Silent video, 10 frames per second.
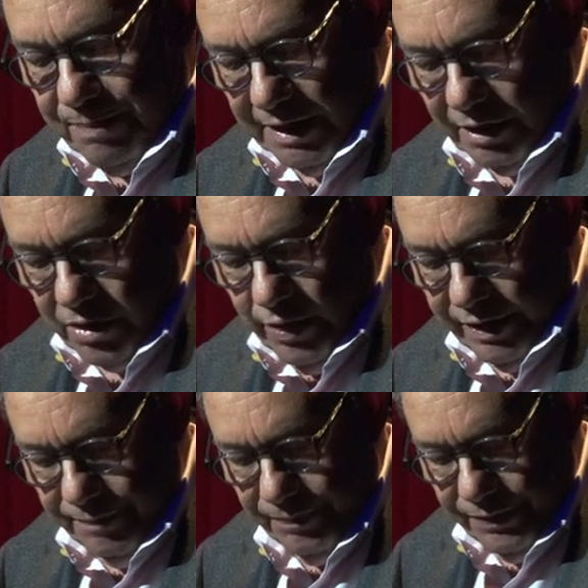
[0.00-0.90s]

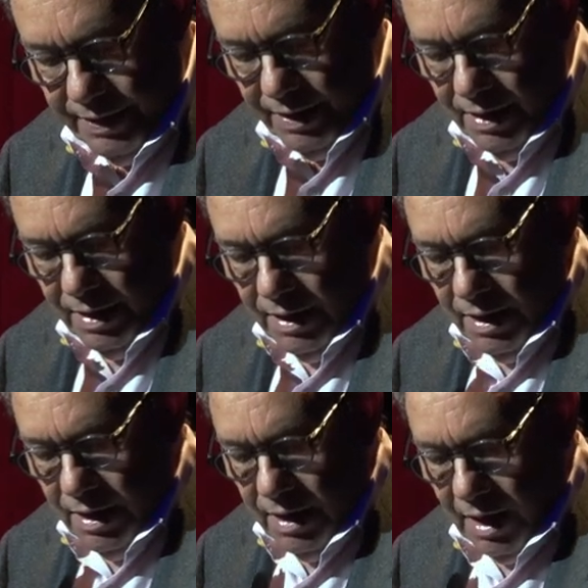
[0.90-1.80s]
Peliquin.
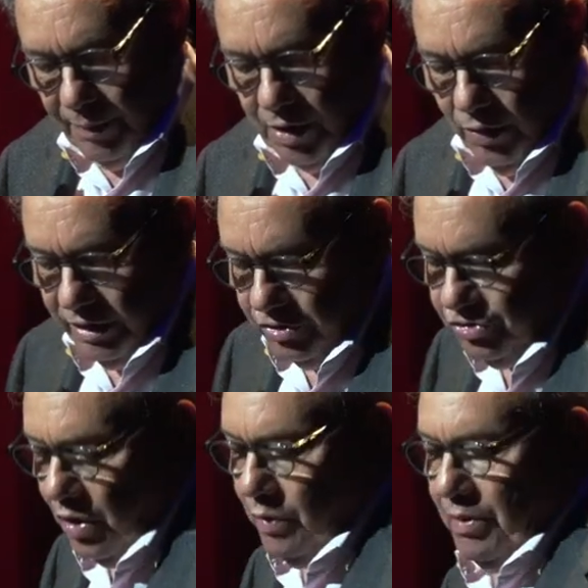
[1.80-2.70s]
I'll be going to your
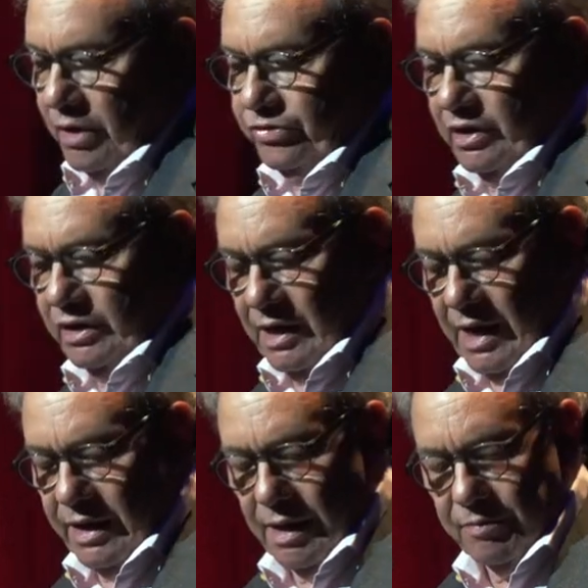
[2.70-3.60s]
show in Boston
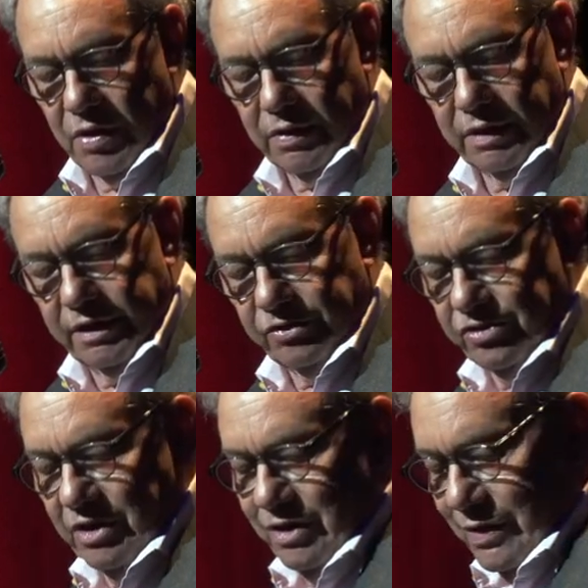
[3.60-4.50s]
tonight, and I'm currently a
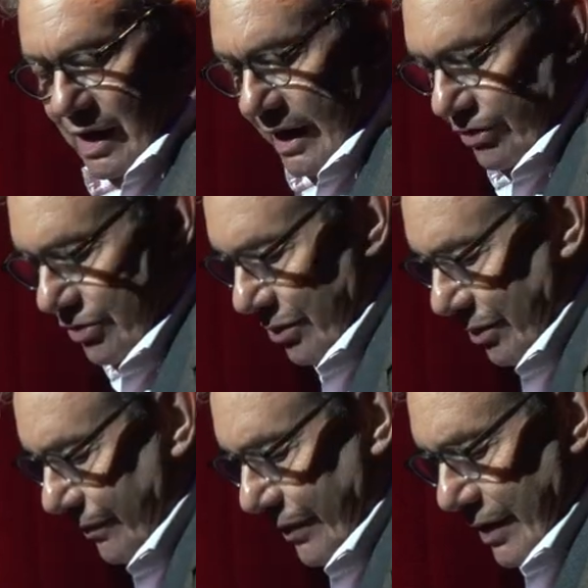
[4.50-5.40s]
senior in high
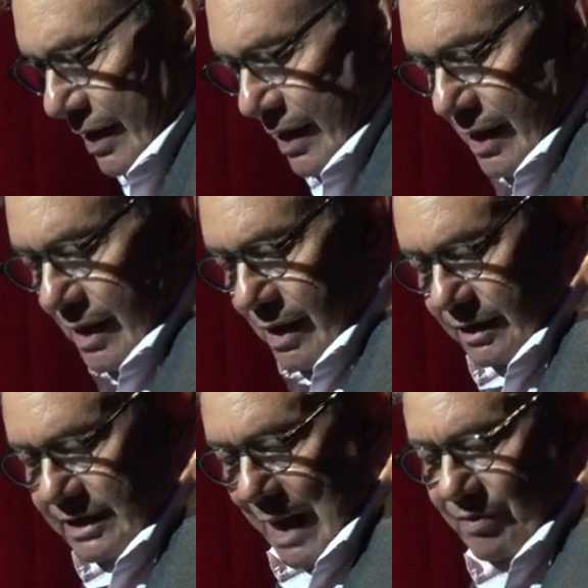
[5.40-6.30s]
school.
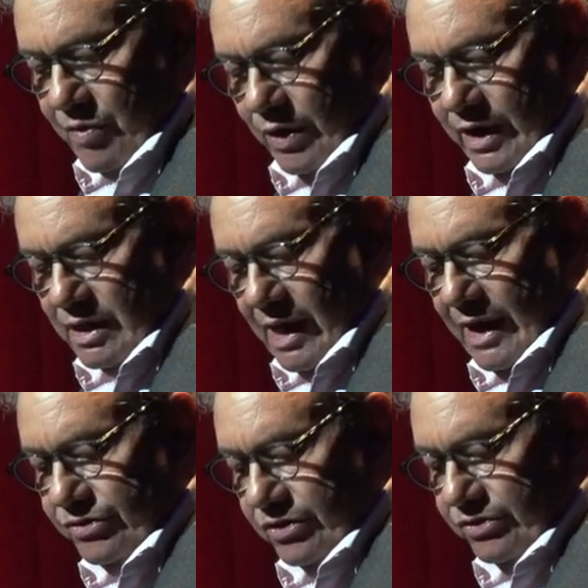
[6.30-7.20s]
On top of going to
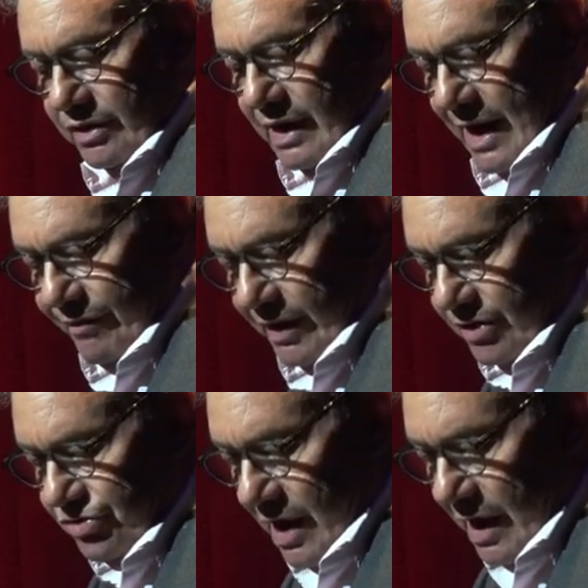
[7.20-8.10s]
classes and
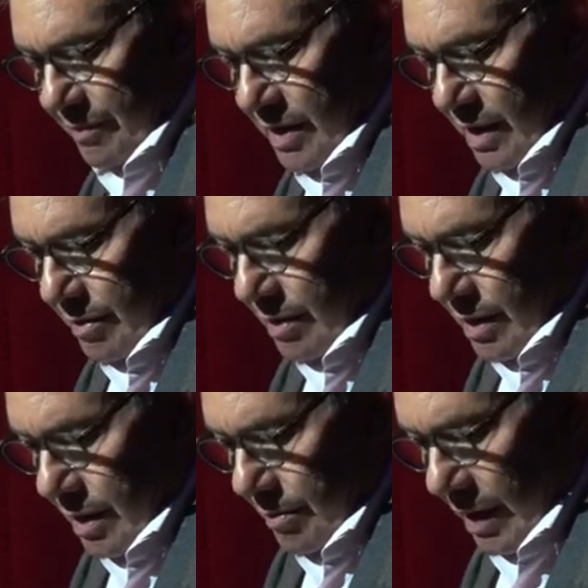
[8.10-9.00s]
having a job,
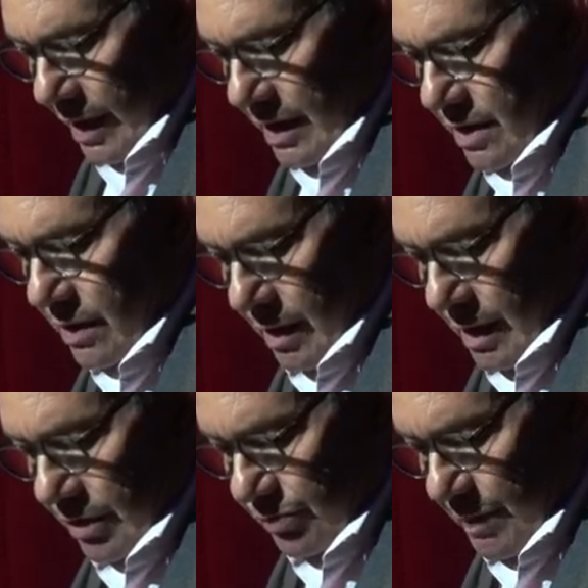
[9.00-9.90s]
my
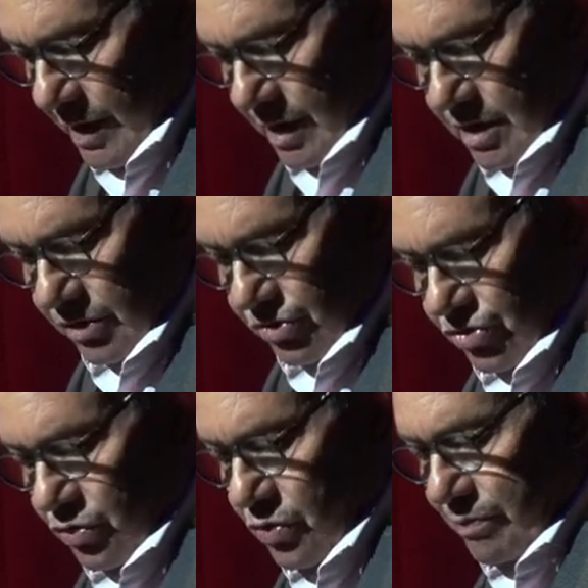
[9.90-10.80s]
year has been
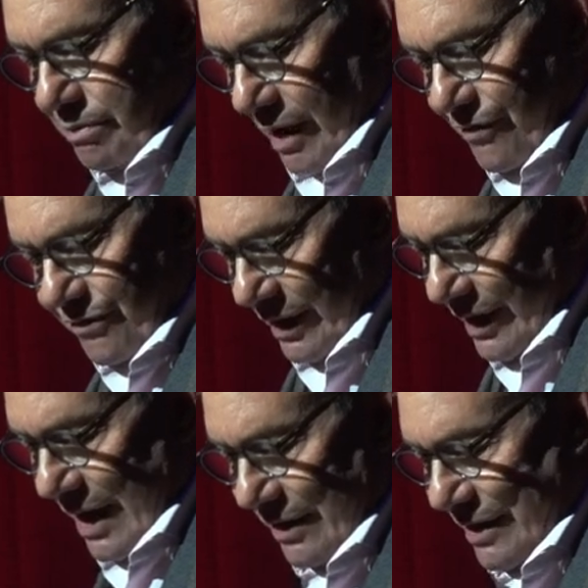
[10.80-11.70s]
consumed by
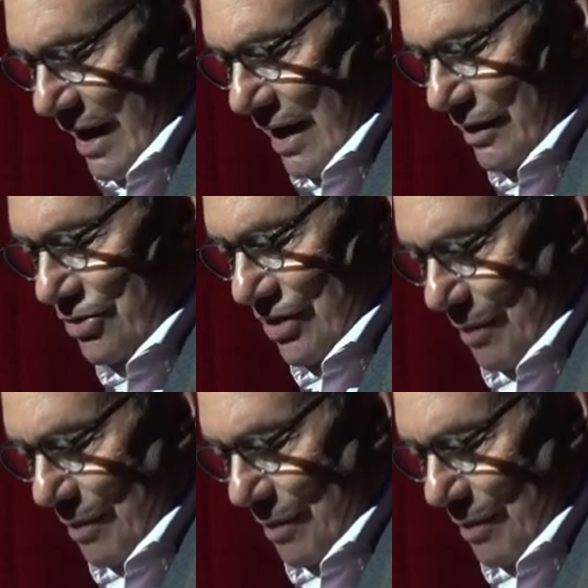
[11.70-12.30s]
filling out college